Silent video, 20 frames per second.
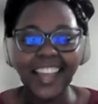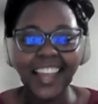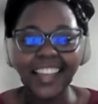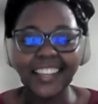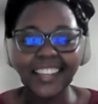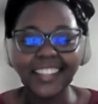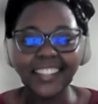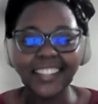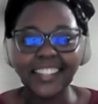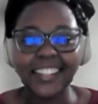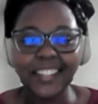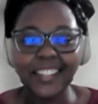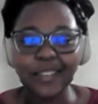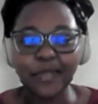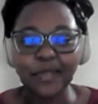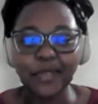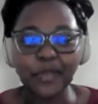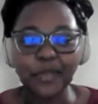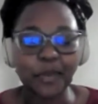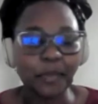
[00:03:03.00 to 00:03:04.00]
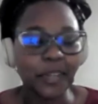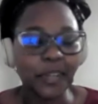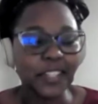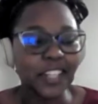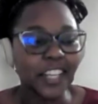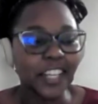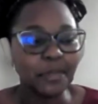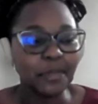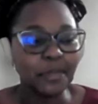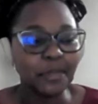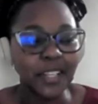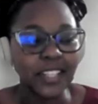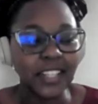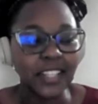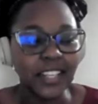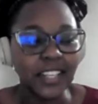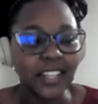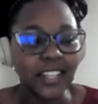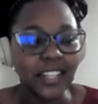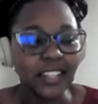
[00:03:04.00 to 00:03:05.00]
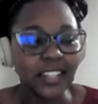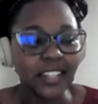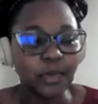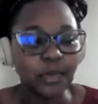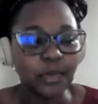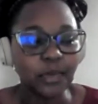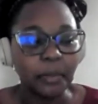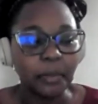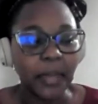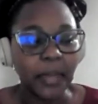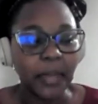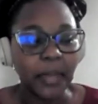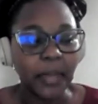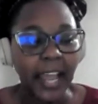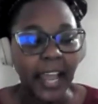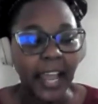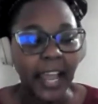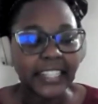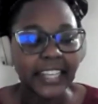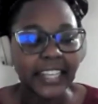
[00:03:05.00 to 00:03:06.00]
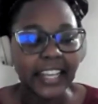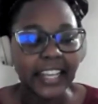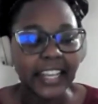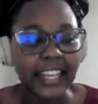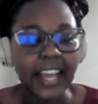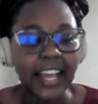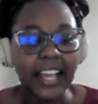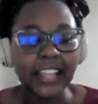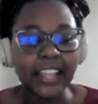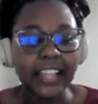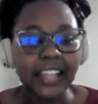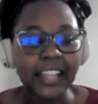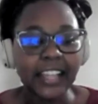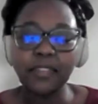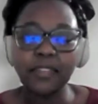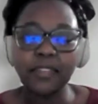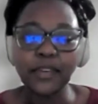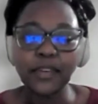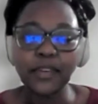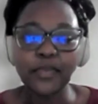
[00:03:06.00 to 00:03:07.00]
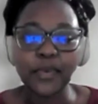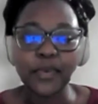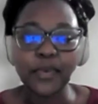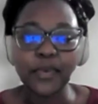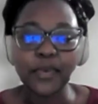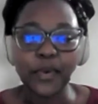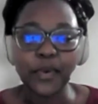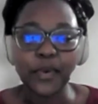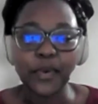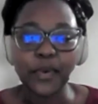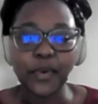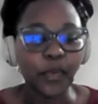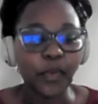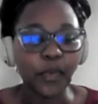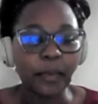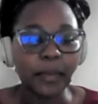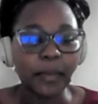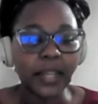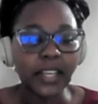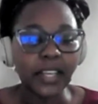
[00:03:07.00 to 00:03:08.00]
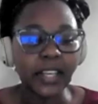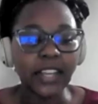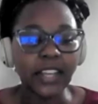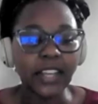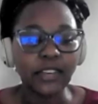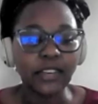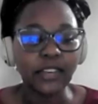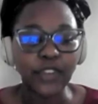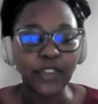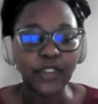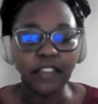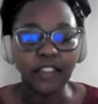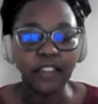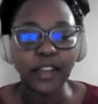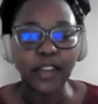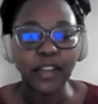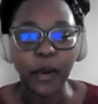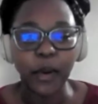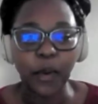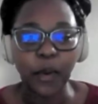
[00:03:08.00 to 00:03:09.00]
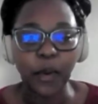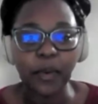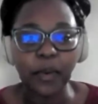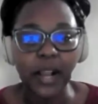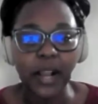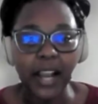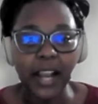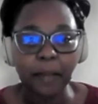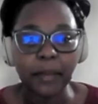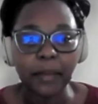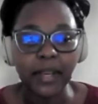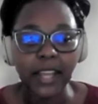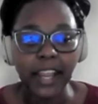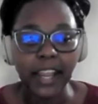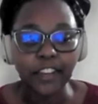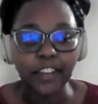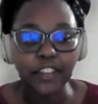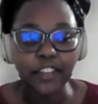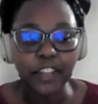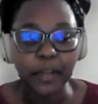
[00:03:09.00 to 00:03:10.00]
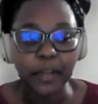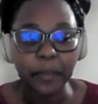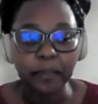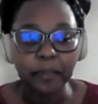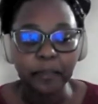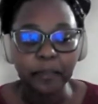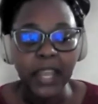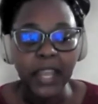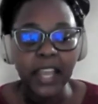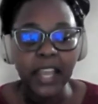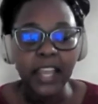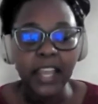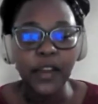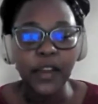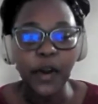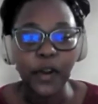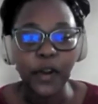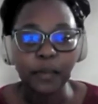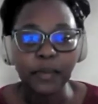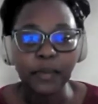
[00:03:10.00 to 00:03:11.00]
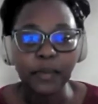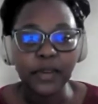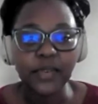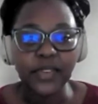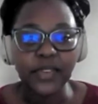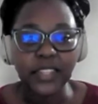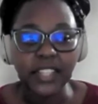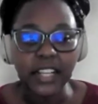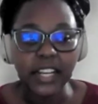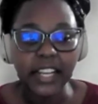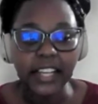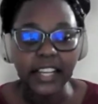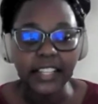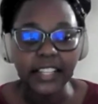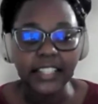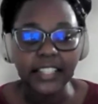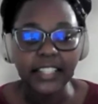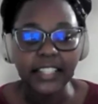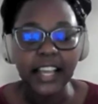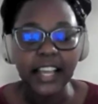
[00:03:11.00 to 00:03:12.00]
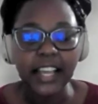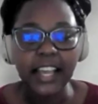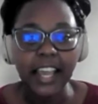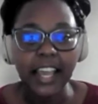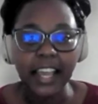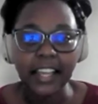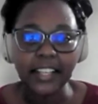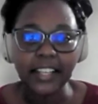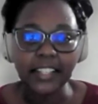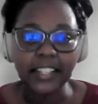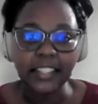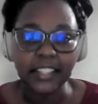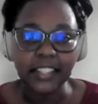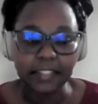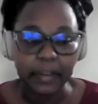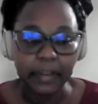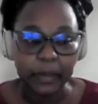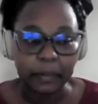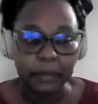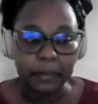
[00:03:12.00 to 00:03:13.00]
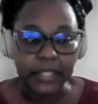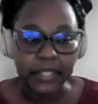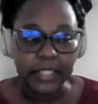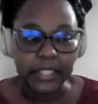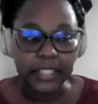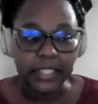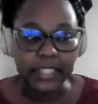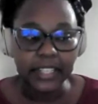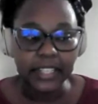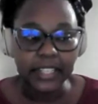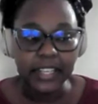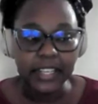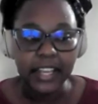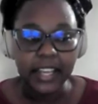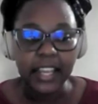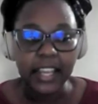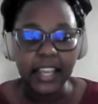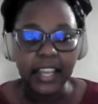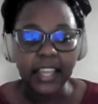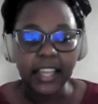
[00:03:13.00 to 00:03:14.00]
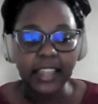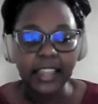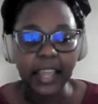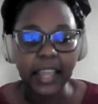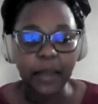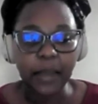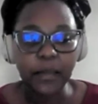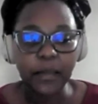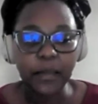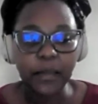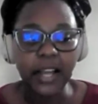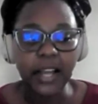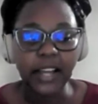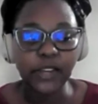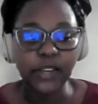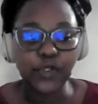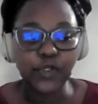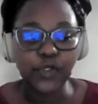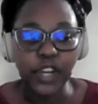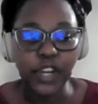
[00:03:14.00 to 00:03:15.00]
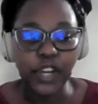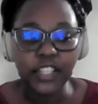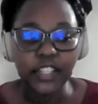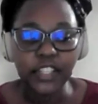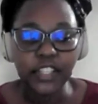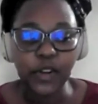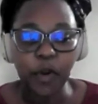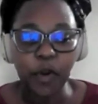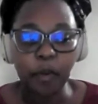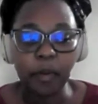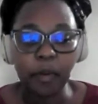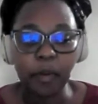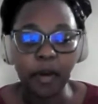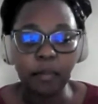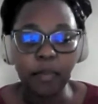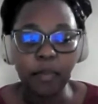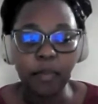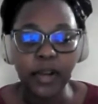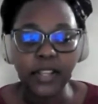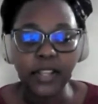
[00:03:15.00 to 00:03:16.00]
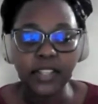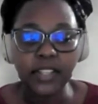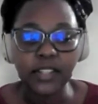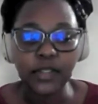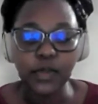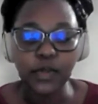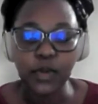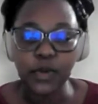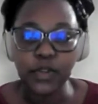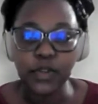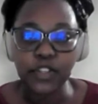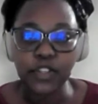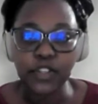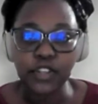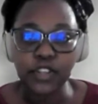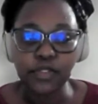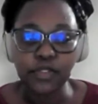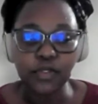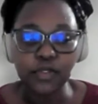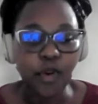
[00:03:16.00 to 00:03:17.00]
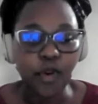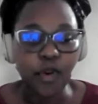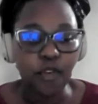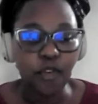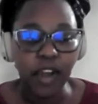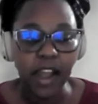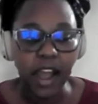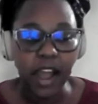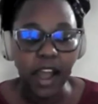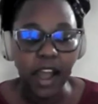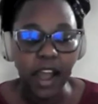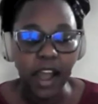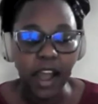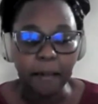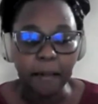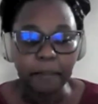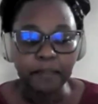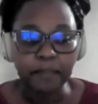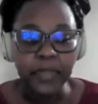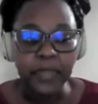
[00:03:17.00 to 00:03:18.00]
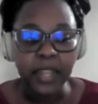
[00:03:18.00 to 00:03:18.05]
and with so much expertise, will be highlighting the pivotal role of women in driving global climate action, economic resilience, and development. They will address global policy solutions to overcome